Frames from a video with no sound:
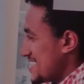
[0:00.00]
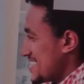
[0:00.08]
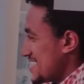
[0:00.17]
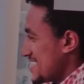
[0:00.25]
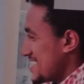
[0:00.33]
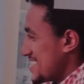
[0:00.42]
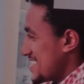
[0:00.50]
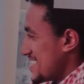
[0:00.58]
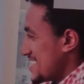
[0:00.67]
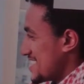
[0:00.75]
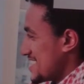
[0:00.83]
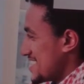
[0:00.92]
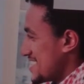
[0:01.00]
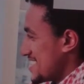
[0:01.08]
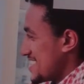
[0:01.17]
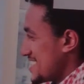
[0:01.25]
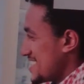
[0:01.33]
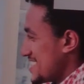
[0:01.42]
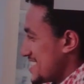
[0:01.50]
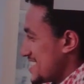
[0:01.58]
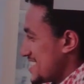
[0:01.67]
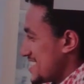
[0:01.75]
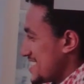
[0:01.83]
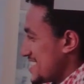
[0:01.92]

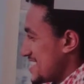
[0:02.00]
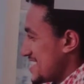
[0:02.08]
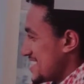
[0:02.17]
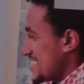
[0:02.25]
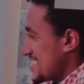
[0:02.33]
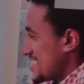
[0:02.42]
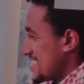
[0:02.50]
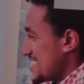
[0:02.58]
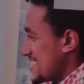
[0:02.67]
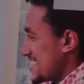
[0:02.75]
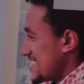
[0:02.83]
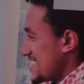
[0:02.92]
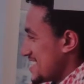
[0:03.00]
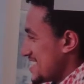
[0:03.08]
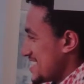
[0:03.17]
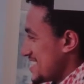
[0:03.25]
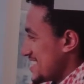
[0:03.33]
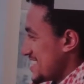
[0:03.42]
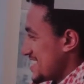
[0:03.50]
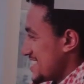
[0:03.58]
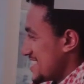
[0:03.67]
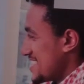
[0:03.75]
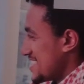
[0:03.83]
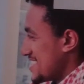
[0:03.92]

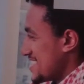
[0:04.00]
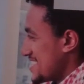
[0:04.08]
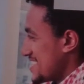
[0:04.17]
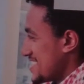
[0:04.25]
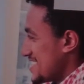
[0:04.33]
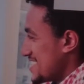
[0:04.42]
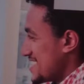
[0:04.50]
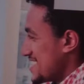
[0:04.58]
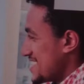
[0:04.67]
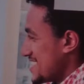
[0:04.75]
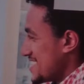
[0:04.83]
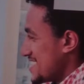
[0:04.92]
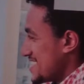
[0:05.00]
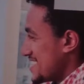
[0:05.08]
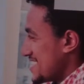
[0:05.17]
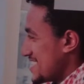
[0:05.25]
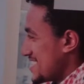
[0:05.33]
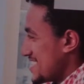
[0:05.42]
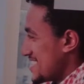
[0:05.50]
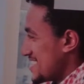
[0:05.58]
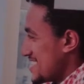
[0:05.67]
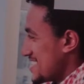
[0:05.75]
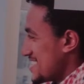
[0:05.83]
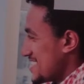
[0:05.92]

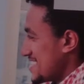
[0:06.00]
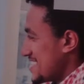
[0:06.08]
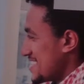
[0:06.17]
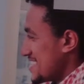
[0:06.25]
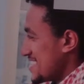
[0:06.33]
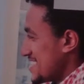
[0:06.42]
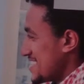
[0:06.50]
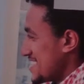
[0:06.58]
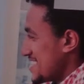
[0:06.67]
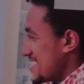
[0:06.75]
No words are spoken by the person on screen.